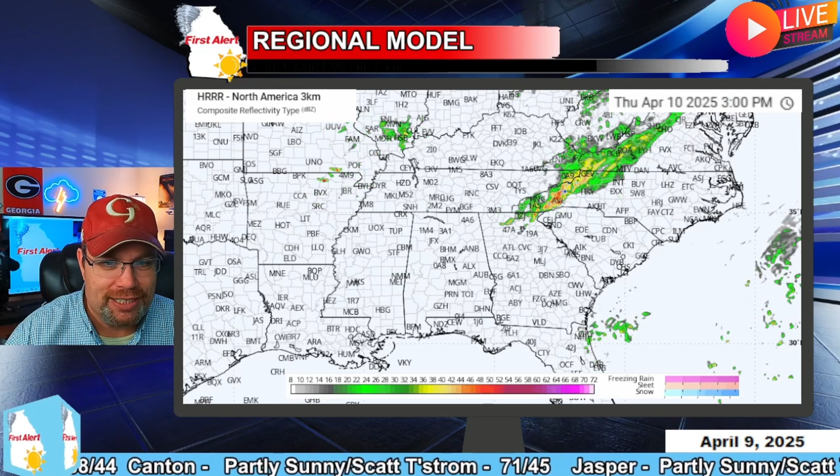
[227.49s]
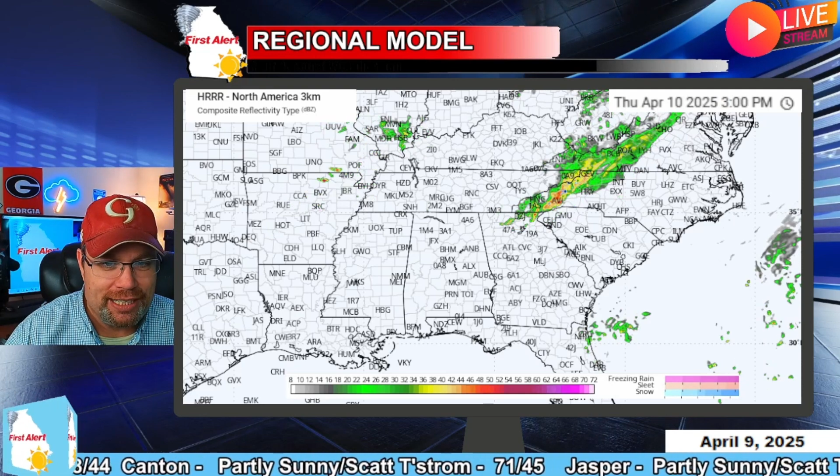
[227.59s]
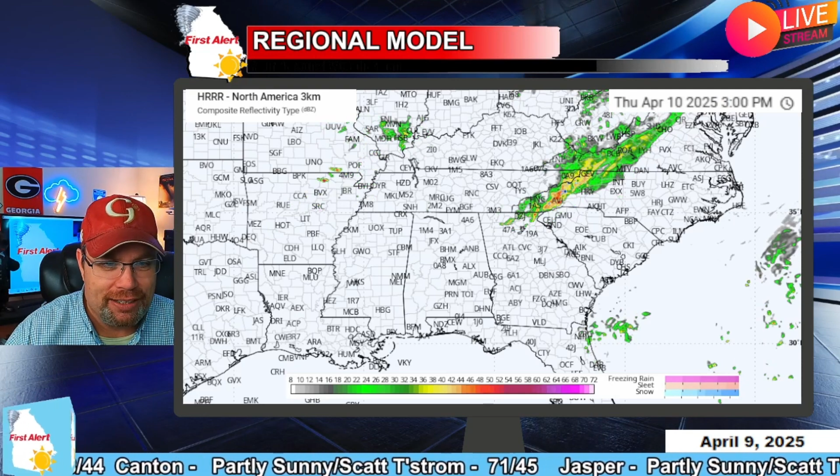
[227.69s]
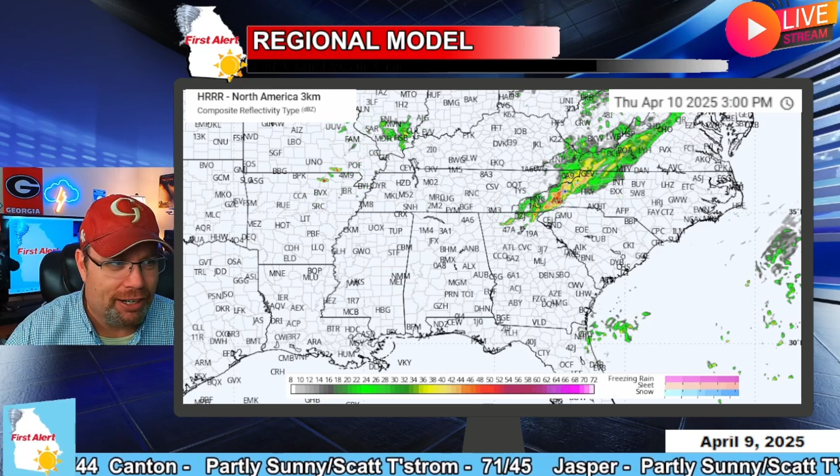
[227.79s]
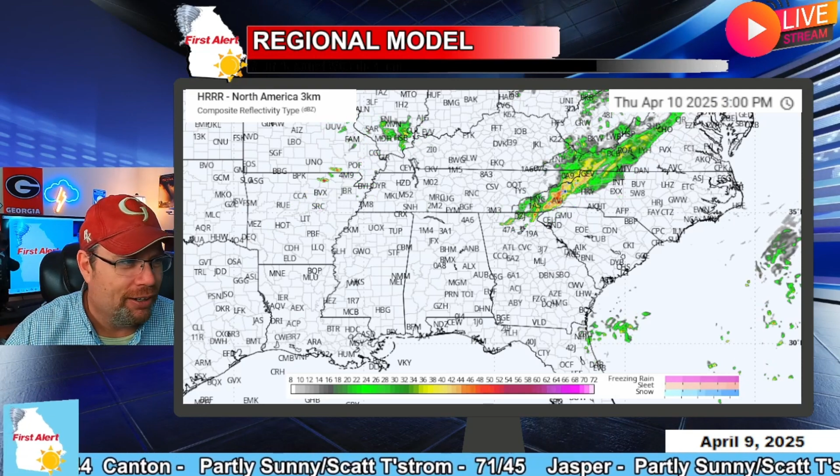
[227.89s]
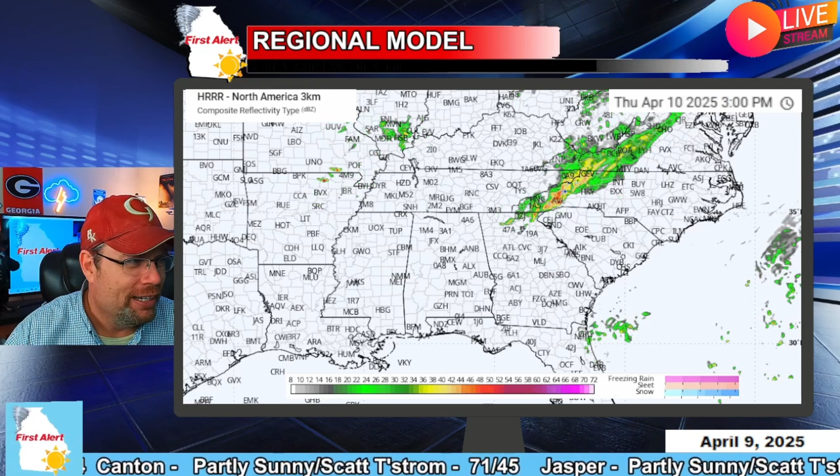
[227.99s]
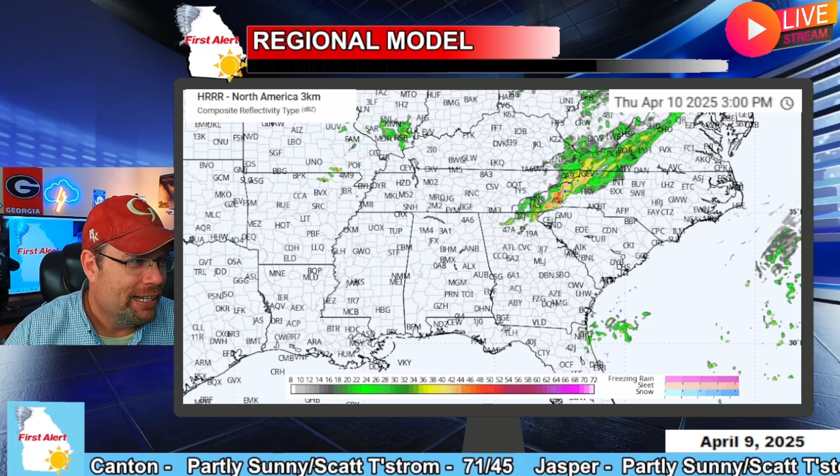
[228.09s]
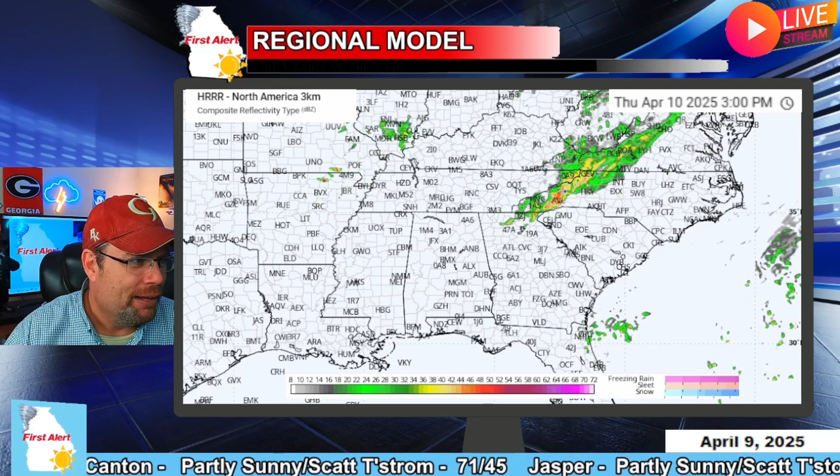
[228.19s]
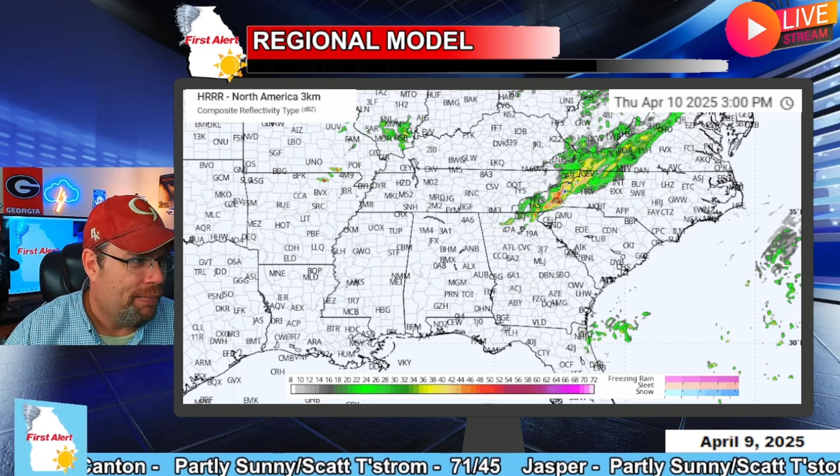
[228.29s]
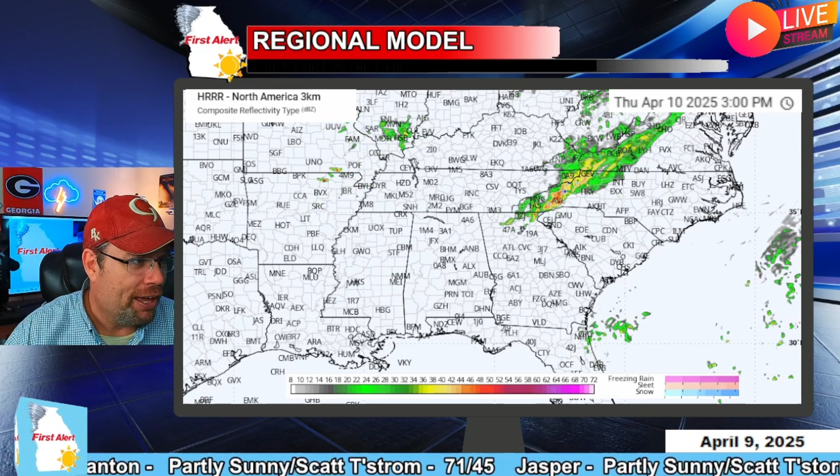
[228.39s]
You see there
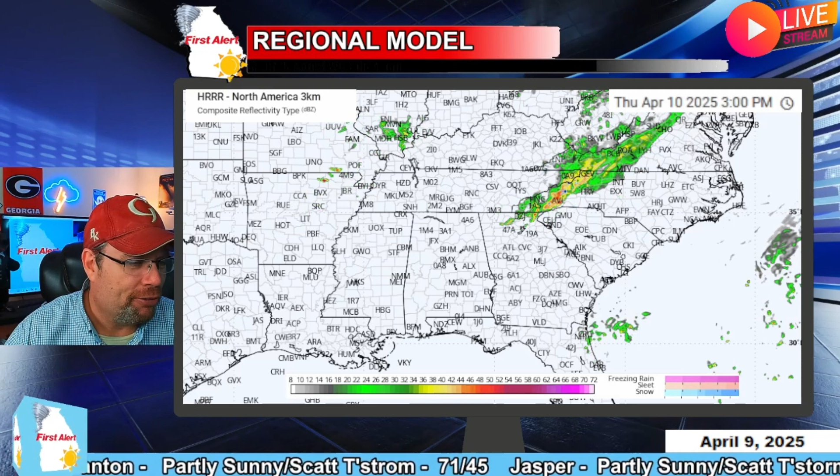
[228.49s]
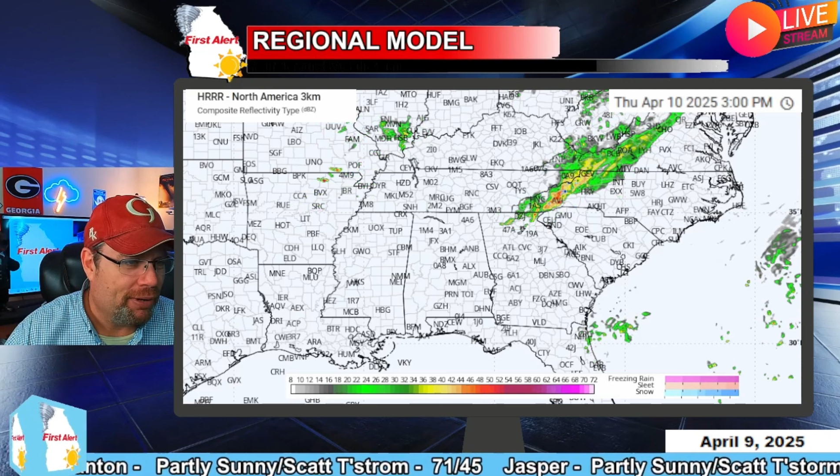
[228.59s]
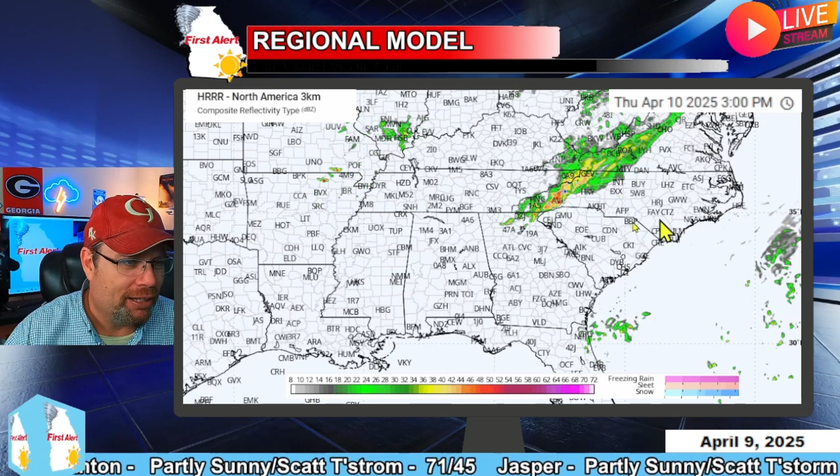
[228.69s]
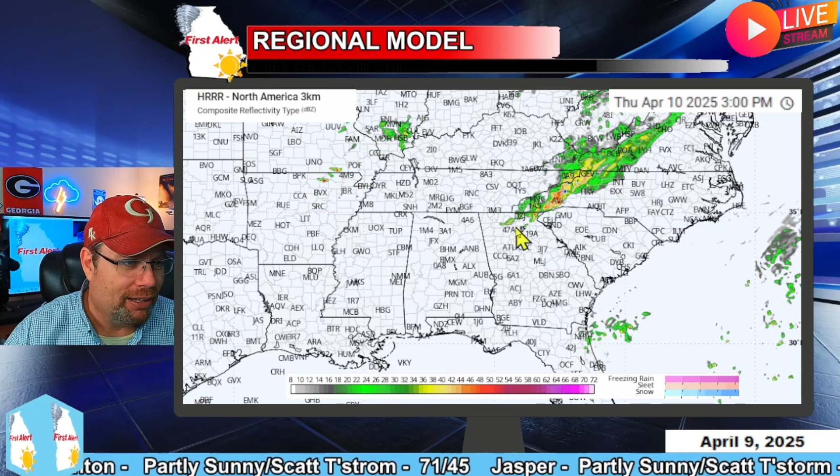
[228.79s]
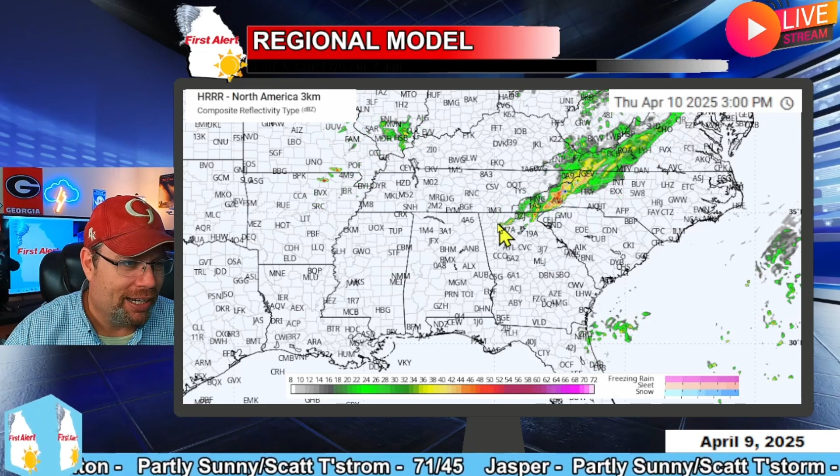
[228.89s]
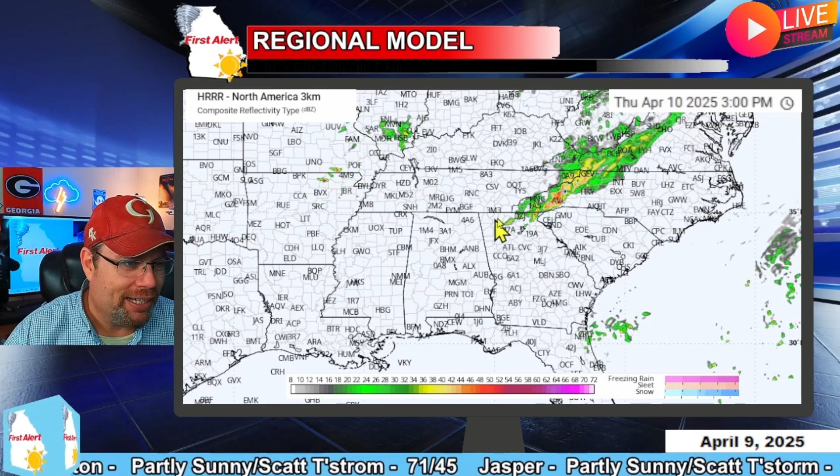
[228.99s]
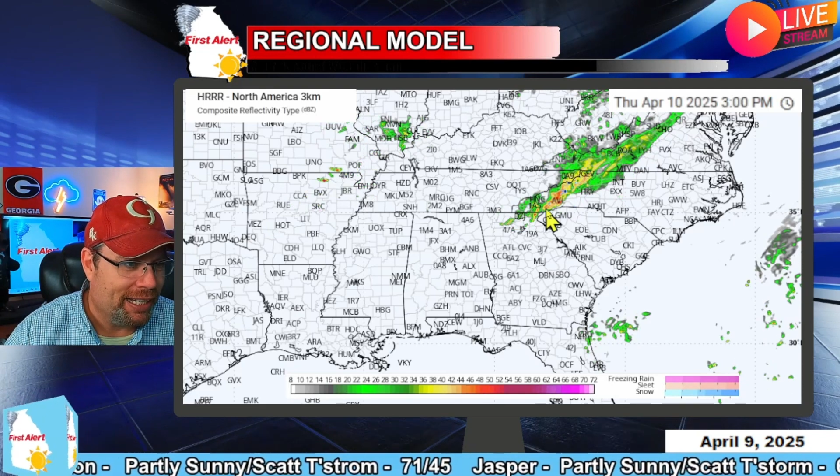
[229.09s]
by 3 o'clock,